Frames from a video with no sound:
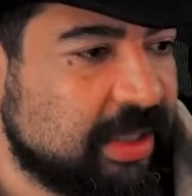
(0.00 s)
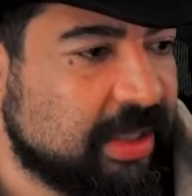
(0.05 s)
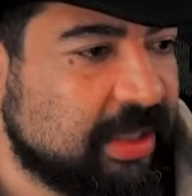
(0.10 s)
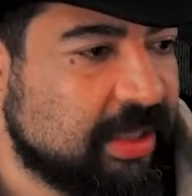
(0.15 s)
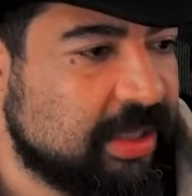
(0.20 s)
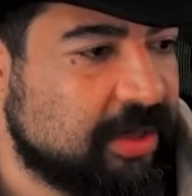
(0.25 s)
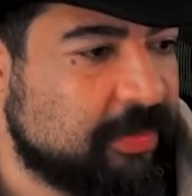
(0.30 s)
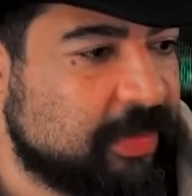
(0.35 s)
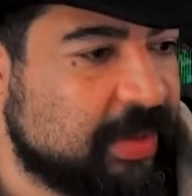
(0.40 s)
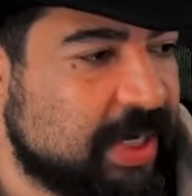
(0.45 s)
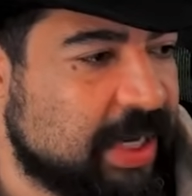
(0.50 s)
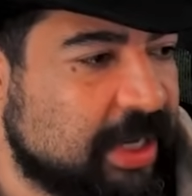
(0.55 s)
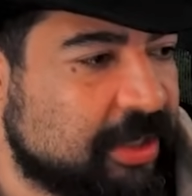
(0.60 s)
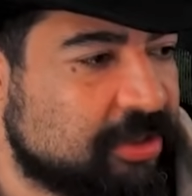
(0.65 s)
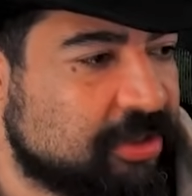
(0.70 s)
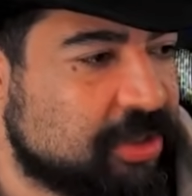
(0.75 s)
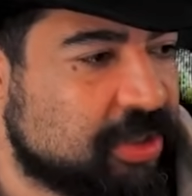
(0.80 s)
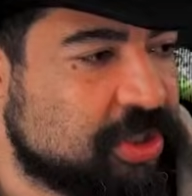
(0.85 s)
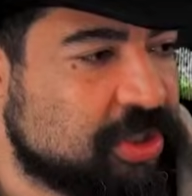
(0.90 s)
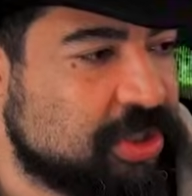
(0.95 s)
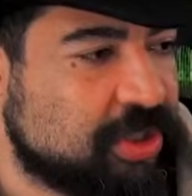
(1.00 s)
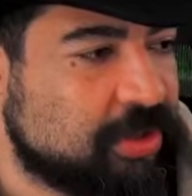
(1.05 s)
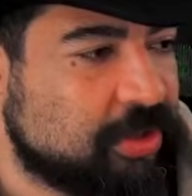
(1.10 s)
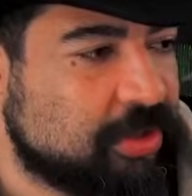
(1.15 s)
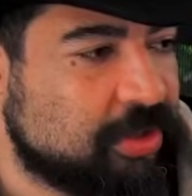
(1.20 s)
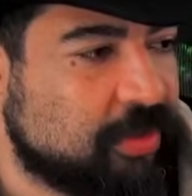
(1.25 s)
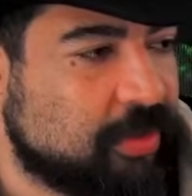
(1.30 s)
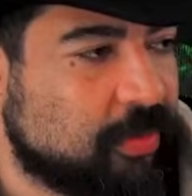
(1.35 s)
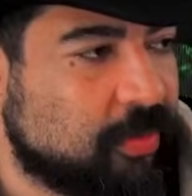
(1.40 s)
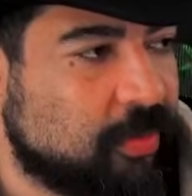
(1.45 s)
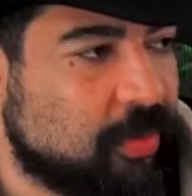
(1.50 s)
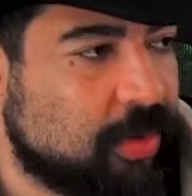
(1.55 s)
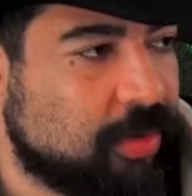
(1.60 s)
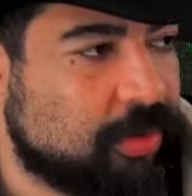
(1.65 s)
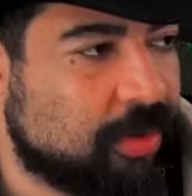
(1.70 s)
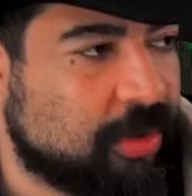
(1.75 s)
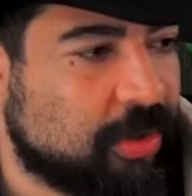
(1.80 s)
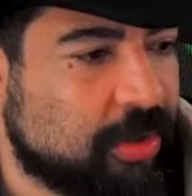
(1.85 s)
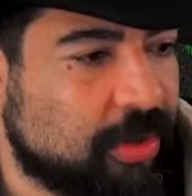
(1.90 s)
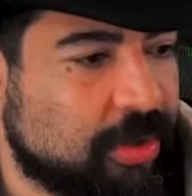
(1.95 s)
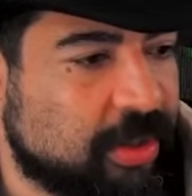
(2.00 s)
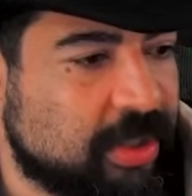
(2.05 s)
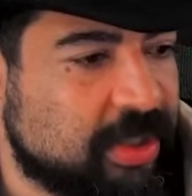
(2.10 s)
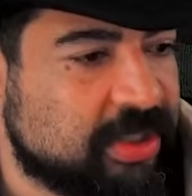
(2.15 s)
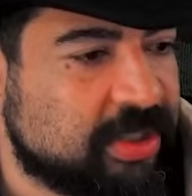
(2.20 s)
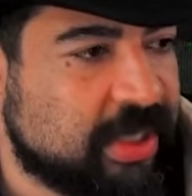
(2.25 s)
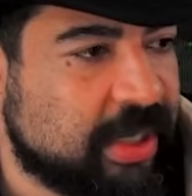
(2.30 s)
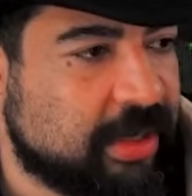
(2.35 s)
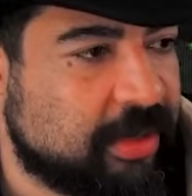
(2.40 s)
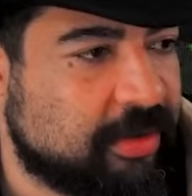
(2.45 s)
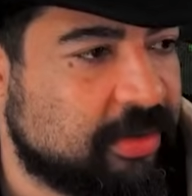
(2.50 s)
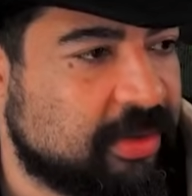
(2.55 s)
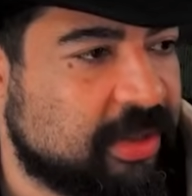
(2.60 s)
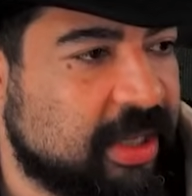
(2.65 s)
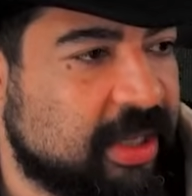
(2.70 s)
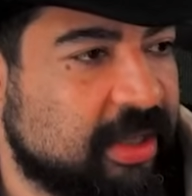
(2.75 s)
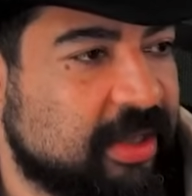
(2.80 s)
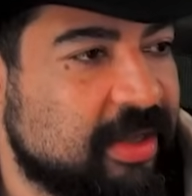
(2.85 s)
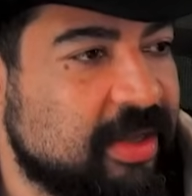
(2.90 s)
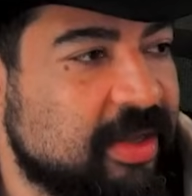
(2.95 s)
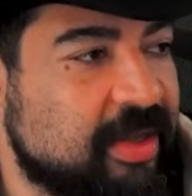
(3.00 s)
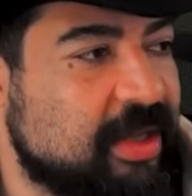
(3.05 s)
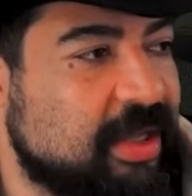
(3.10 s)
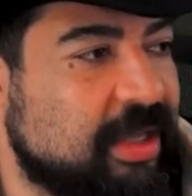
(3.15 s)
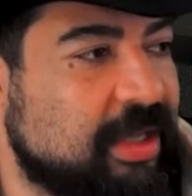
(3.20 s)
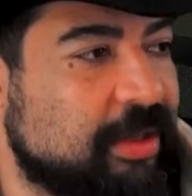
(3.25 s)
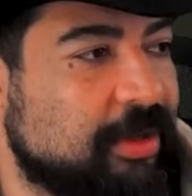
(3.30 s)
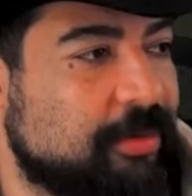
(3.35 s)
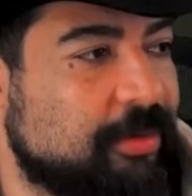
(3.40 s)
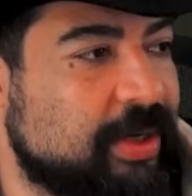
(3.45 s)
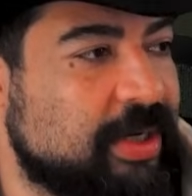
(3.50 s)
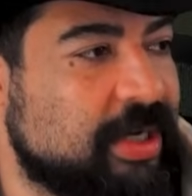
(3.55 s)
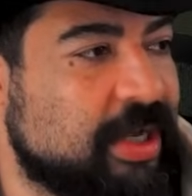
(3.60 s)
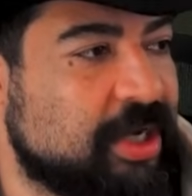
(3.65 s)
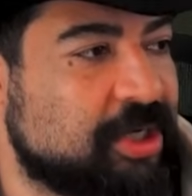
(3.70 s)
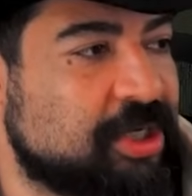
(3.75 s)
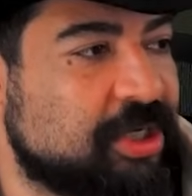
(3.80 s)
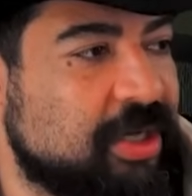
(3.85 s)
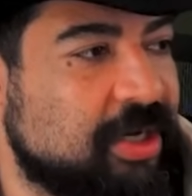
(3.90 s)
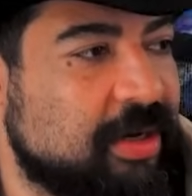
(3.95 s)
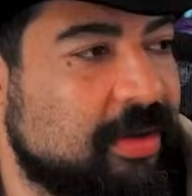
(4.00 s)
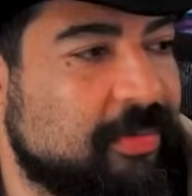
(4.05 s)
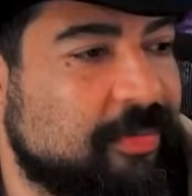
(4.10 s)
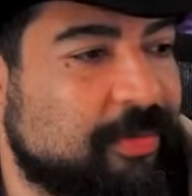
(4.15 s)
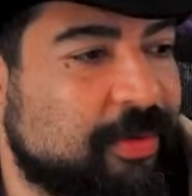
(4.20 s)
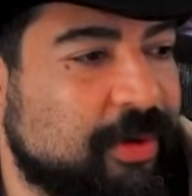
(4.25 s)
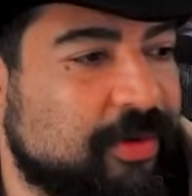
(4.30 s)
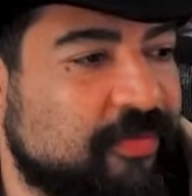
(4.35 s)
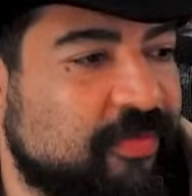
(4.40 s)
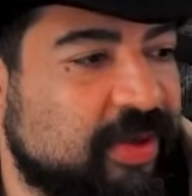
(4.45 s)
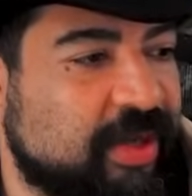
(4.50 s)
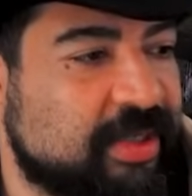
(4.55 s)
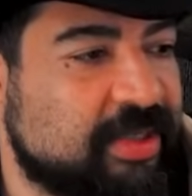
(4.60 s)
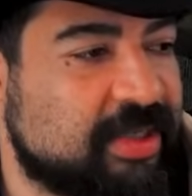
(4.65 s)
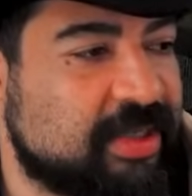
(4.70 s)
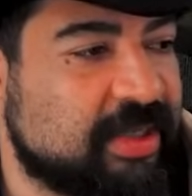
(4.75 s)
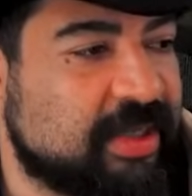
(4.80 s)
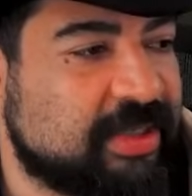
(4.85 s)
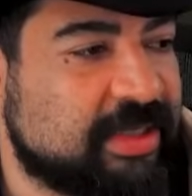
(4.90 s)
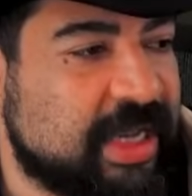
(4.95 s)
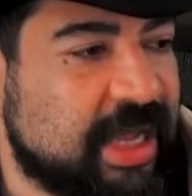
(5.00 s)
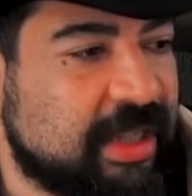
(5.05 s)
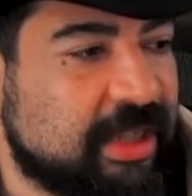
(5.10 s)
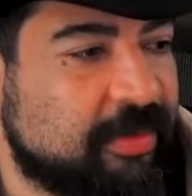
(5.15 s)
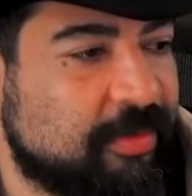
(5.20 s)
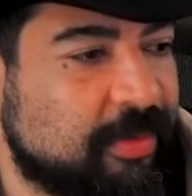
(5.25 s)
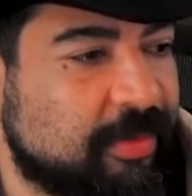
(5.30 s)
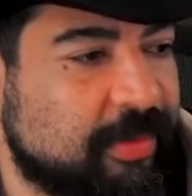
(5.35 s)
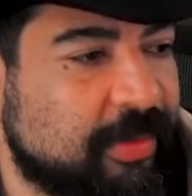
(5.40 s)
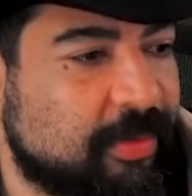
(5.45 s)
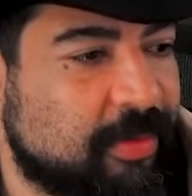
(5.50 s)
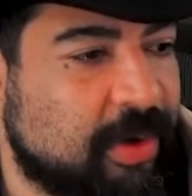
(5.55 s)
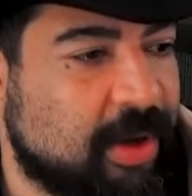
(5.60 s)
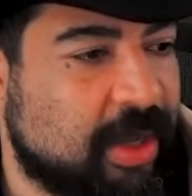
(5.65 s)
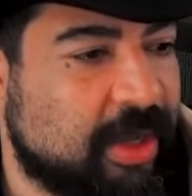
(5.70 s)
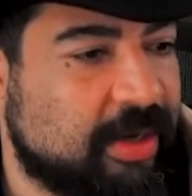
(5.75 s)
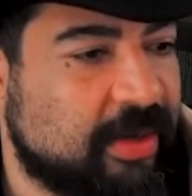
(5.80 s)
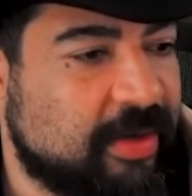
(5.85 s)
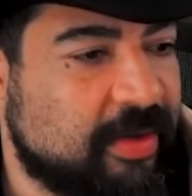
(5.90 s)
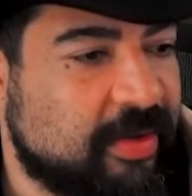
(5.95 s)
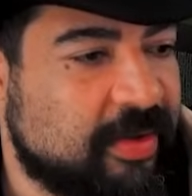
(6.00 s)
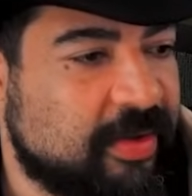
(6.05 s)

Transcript: A little bit extra shield won't hurt us, I don't think. Heal reduction, perfect. Exactly what we want.